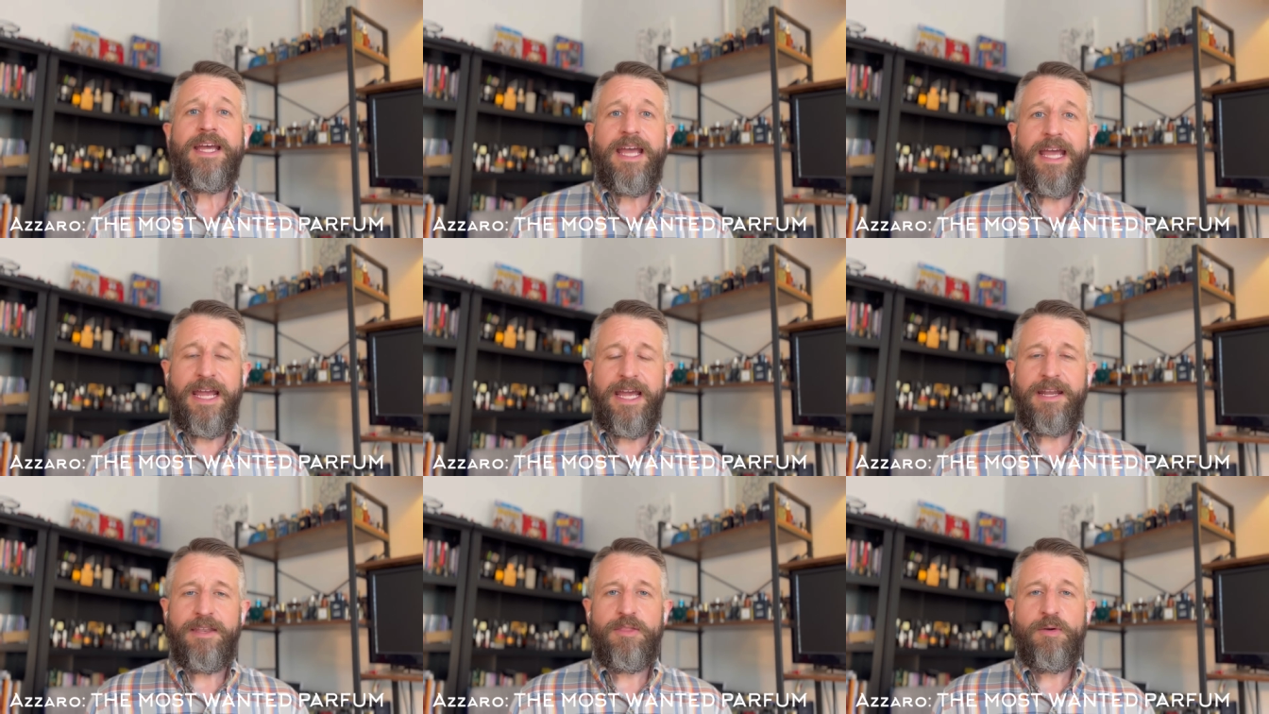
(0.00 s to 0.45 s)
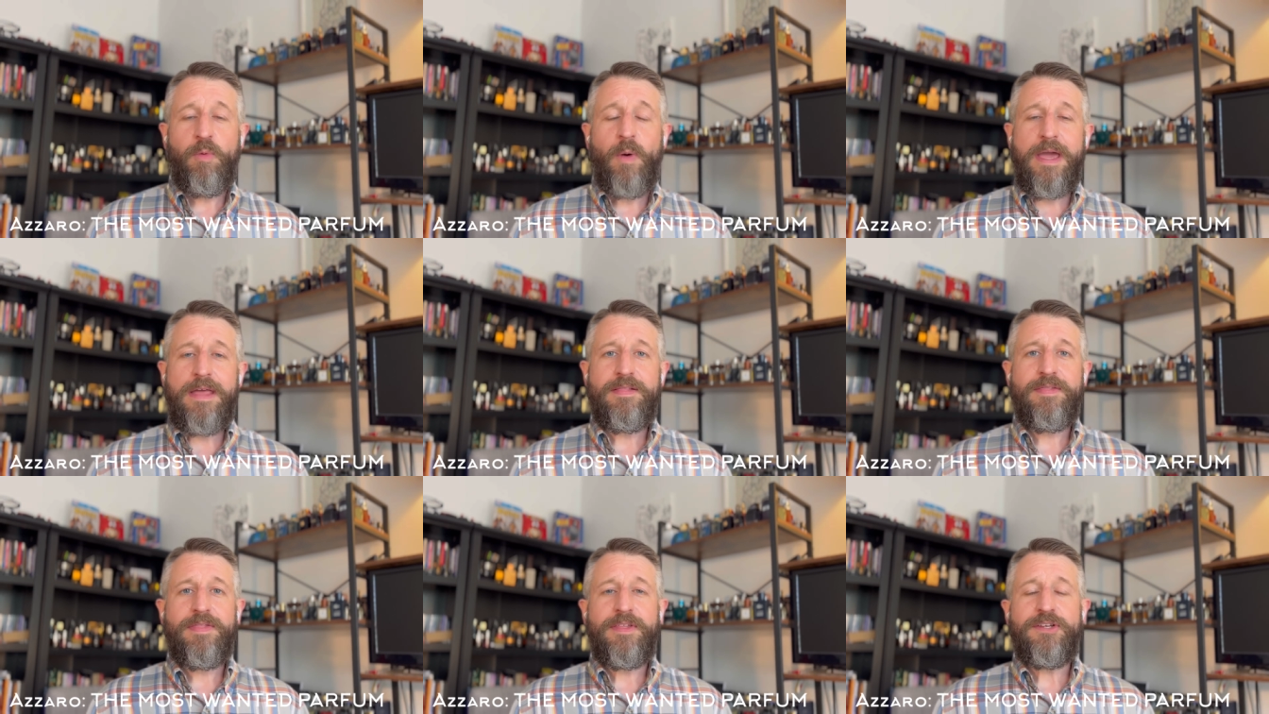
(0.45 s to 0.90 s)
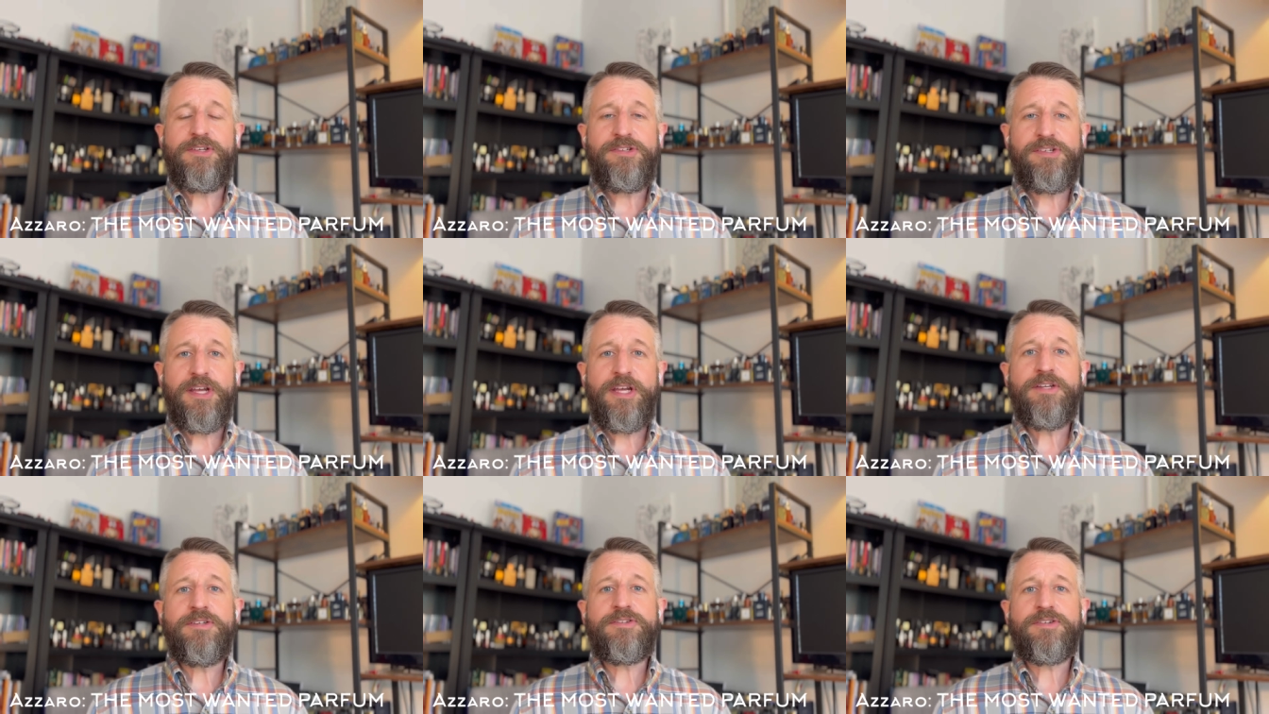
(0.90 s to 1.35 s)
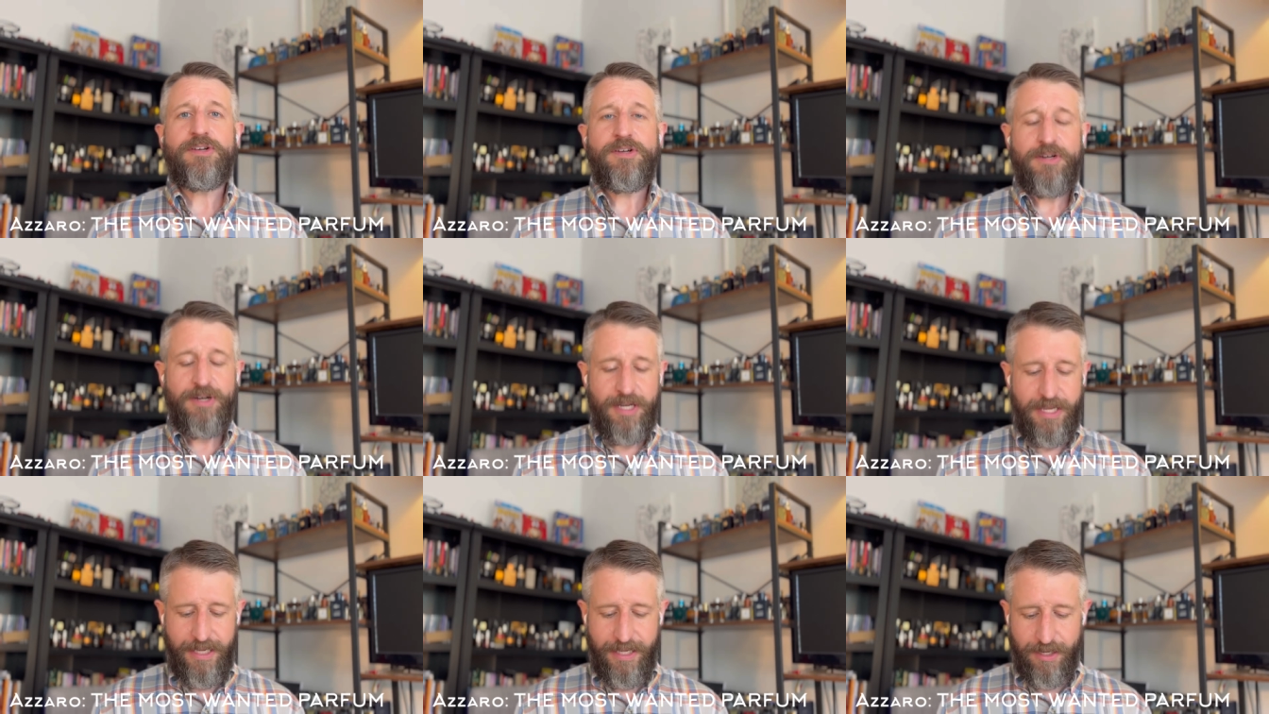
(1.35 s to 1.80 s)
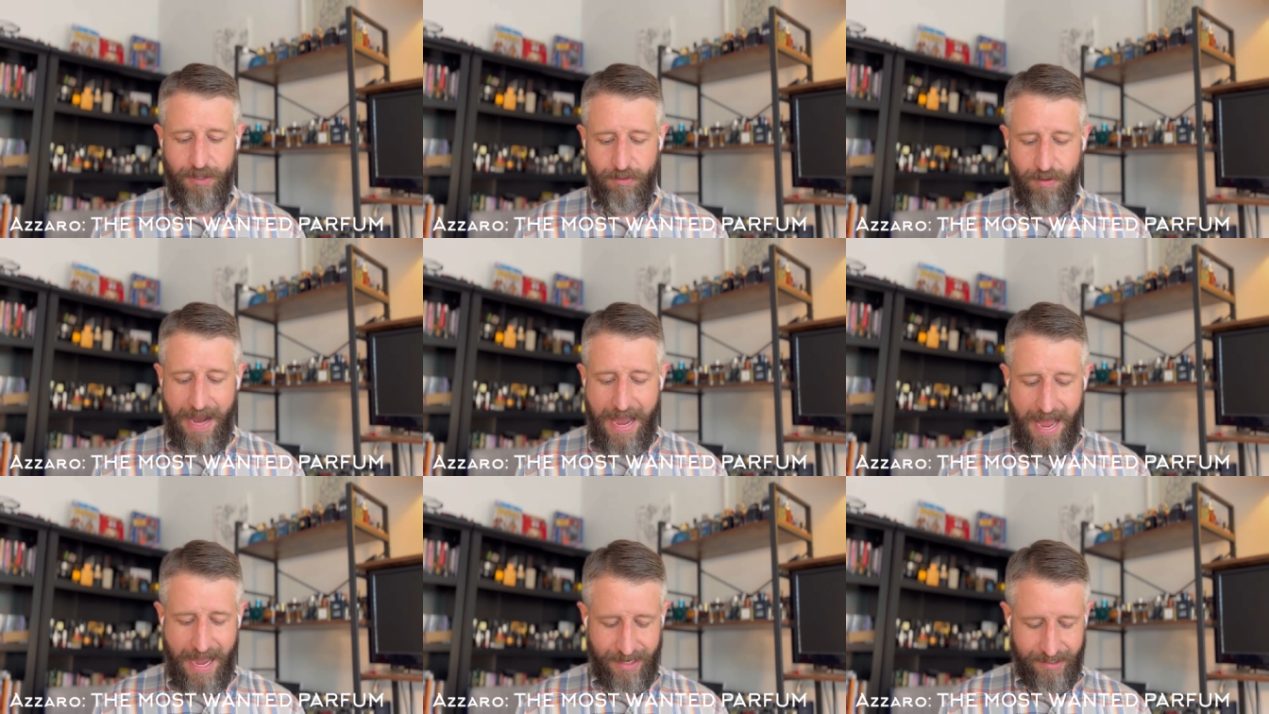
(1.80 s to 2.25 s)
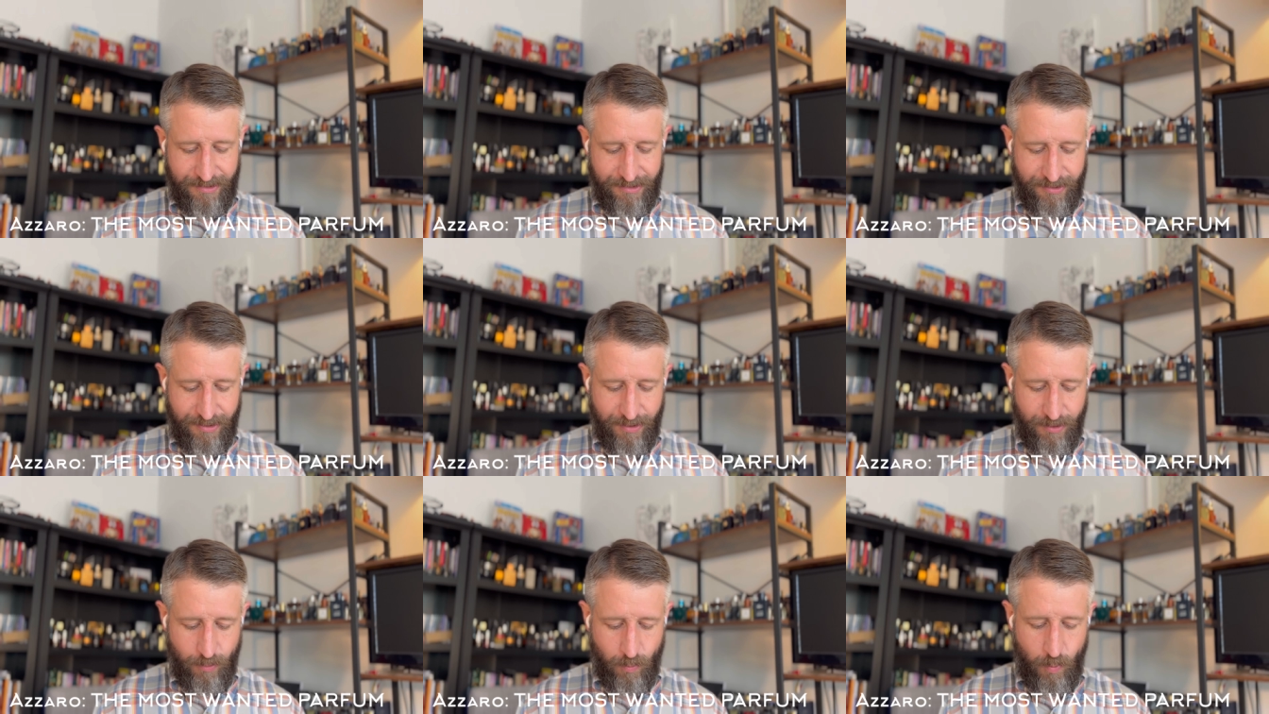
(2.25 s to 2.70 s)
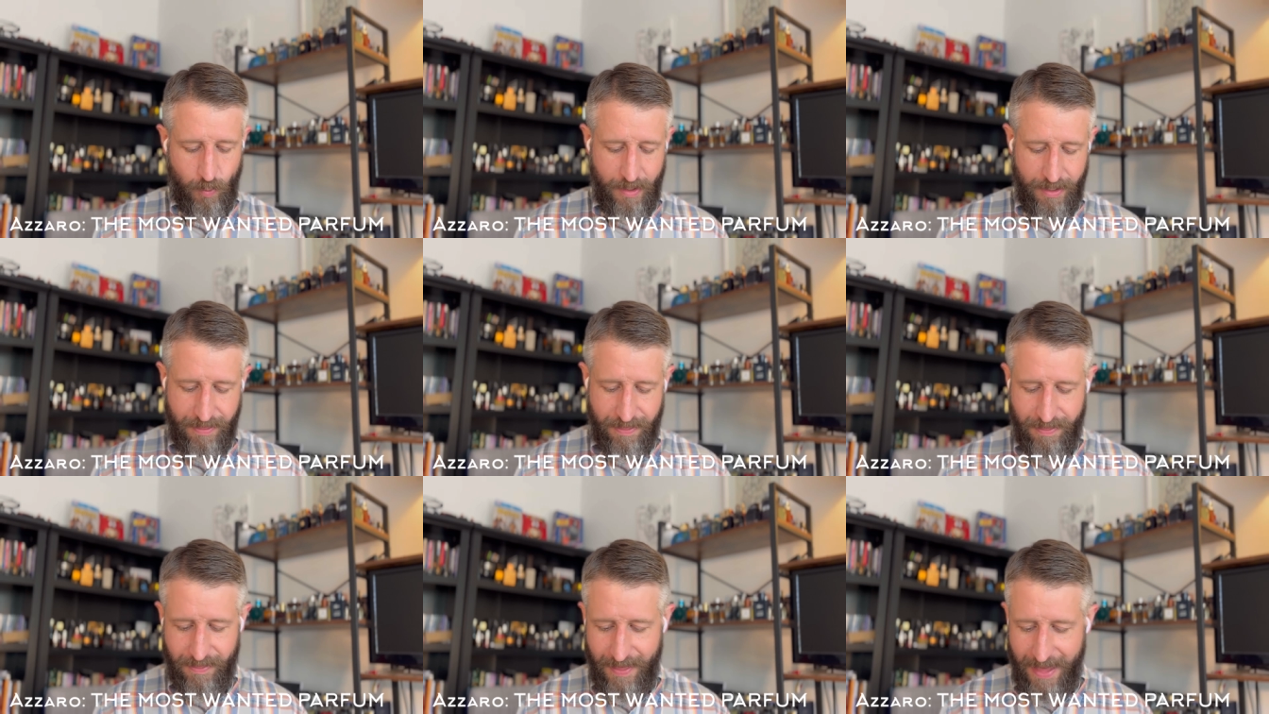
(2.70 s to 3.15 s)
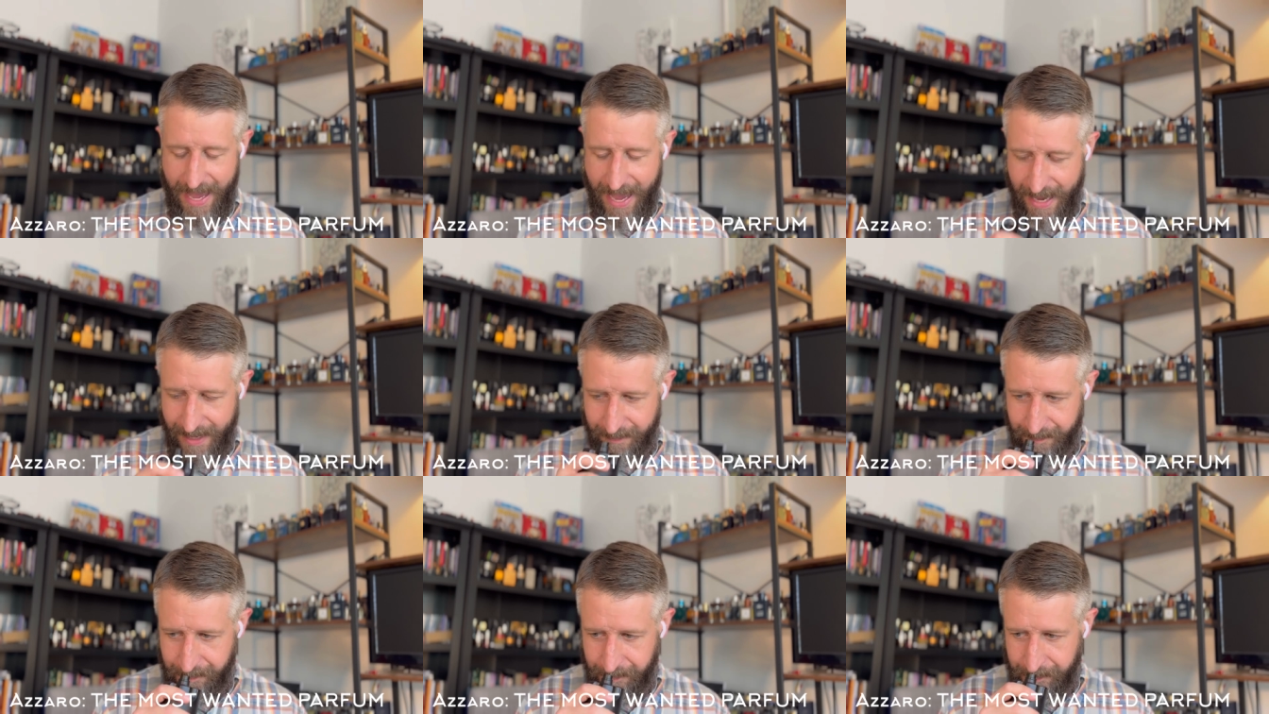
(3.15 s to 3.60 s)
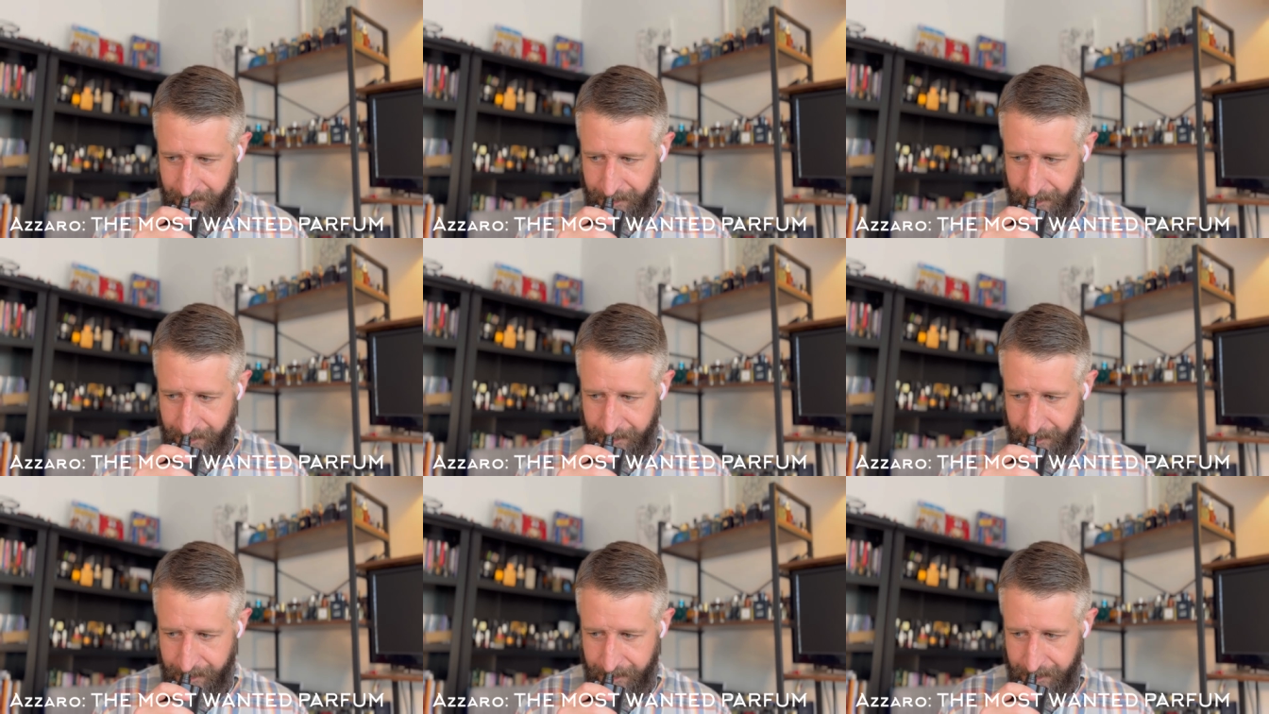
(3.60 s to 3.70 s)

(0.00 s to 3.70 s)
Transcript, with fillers: And the way that the ginger interacts with that